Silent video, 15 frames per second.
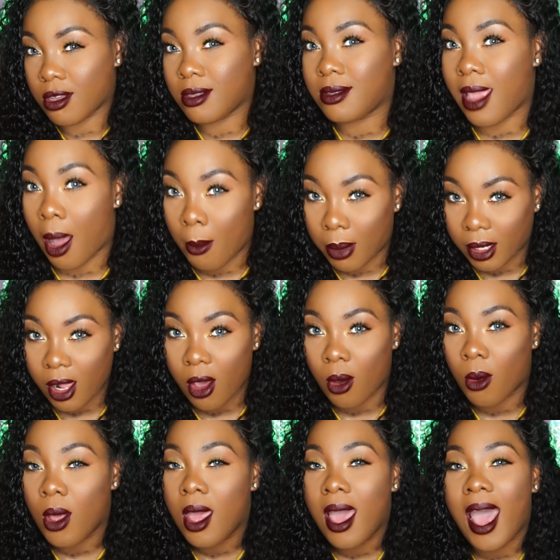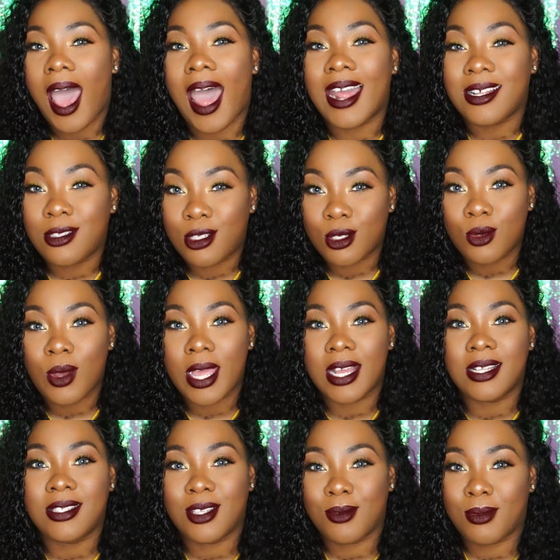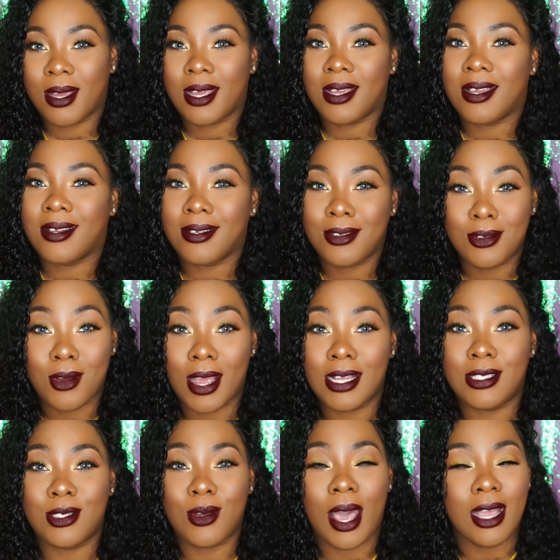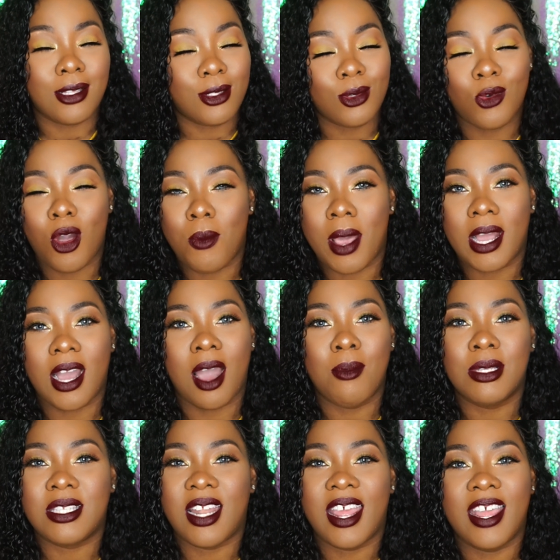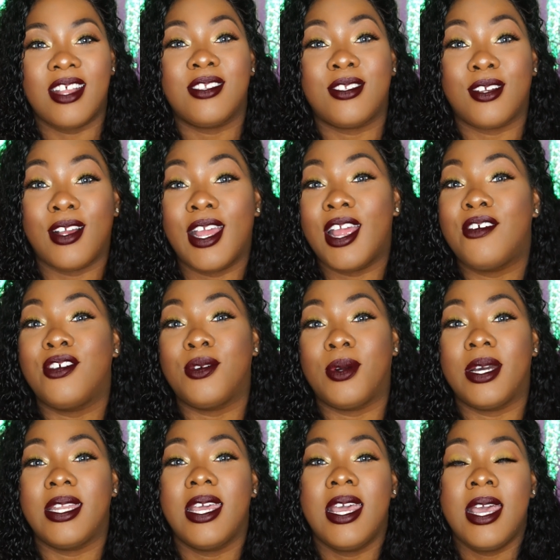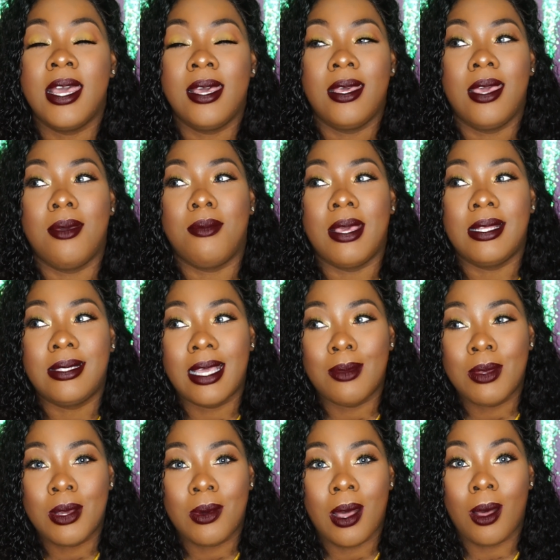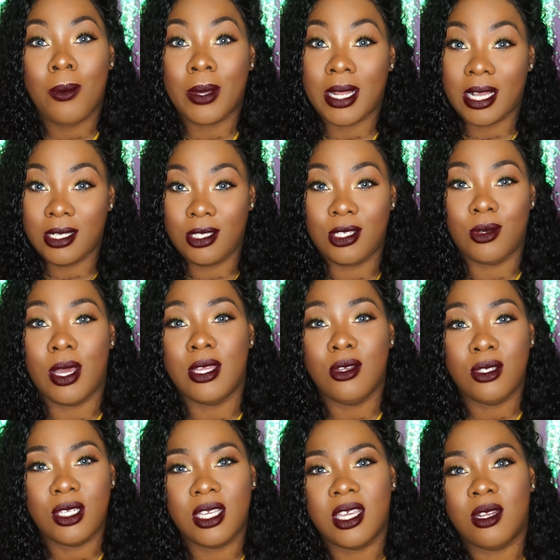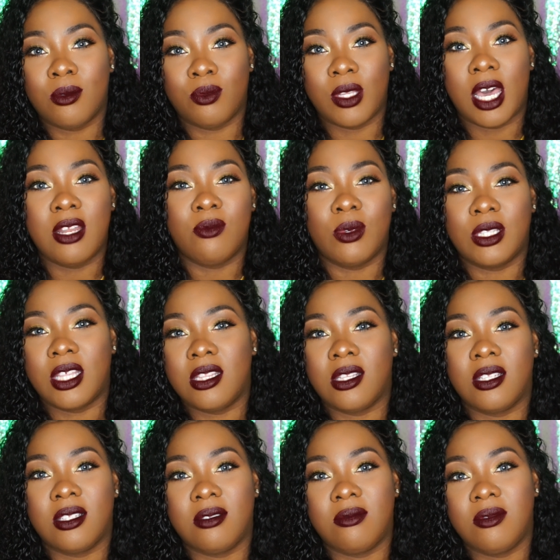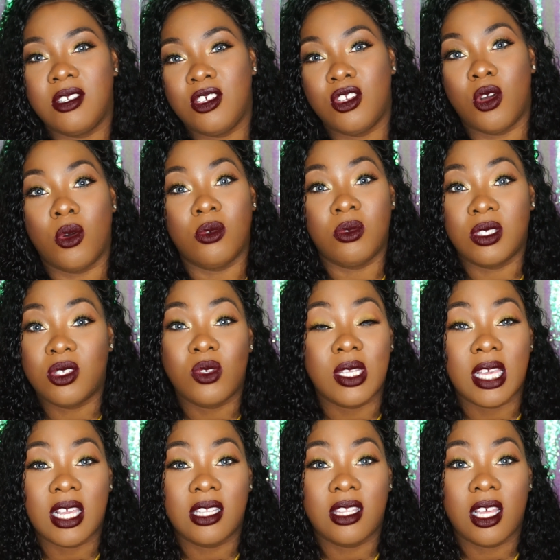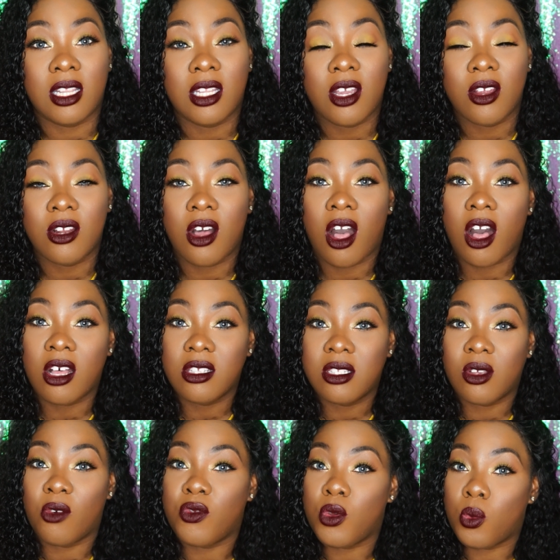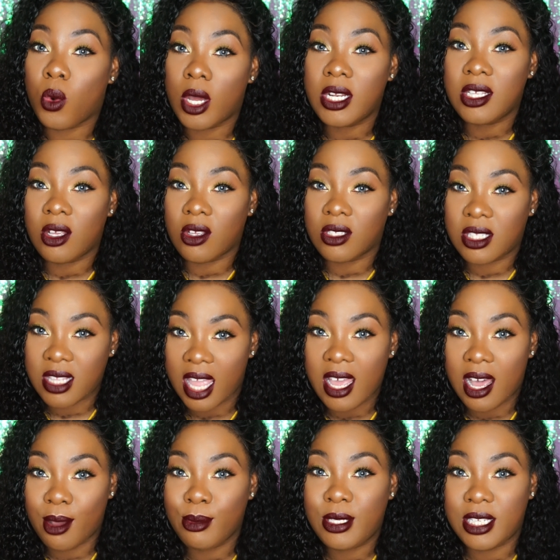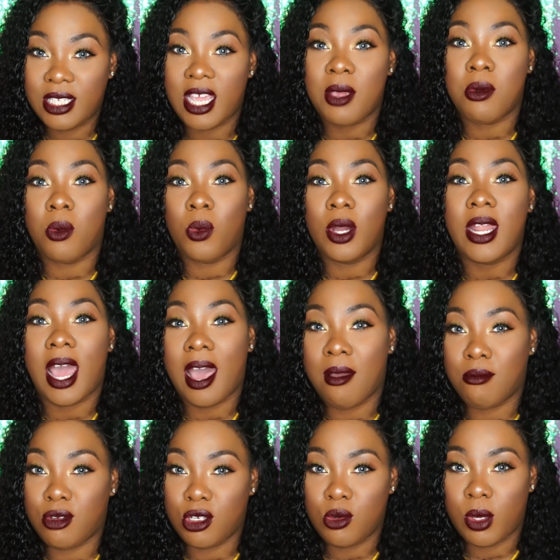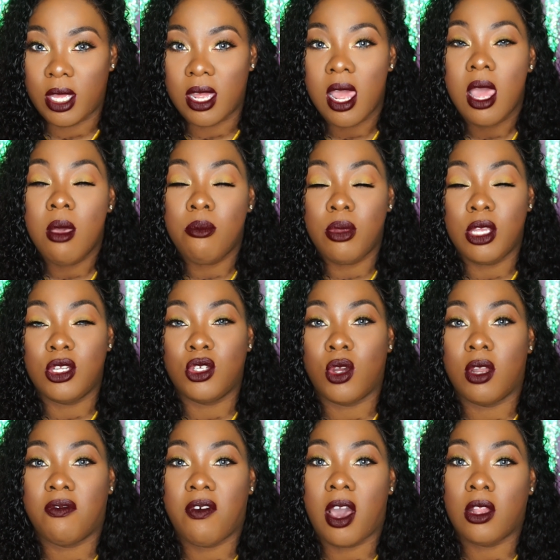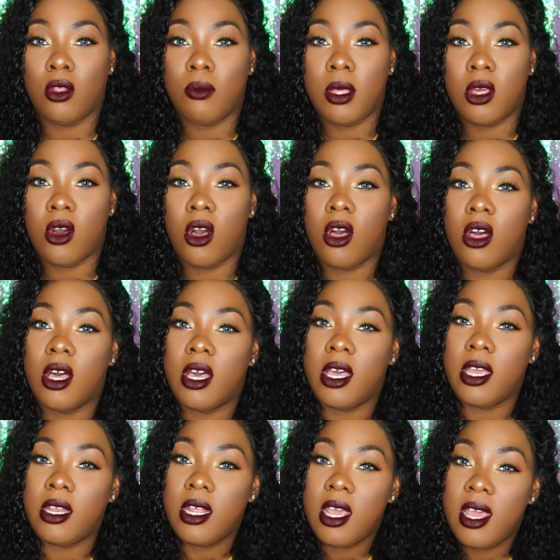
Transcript: down below. I do answer I do on my comments, and I answer everyone. It may take me a while, but I do. I usually get them done within, as soon as I get the alert. Also, if you want to stay up to date with what I'm doing, be sure to follow me on